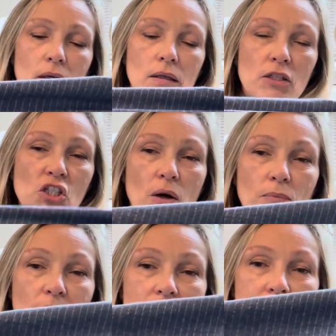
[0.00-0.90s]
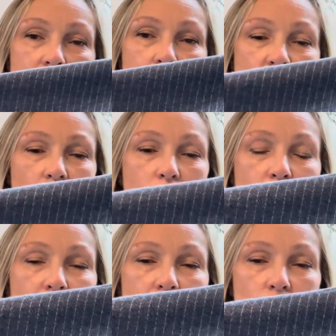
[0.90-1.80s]
chambray, denim
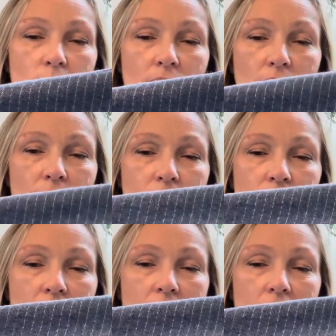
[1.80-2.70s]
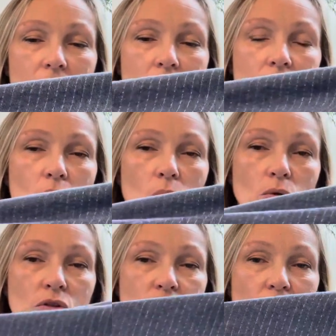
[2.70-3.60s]
chambray with the
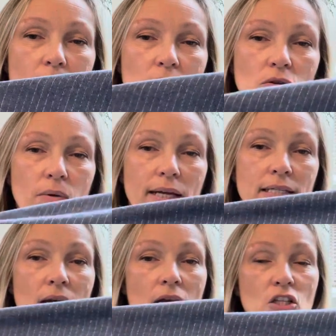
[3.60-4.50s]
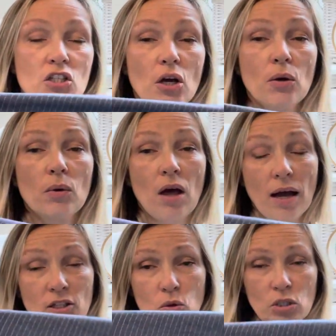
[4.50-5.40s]
gold stripes through it. So
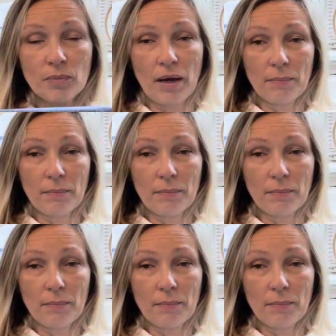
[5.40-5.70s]
I talked about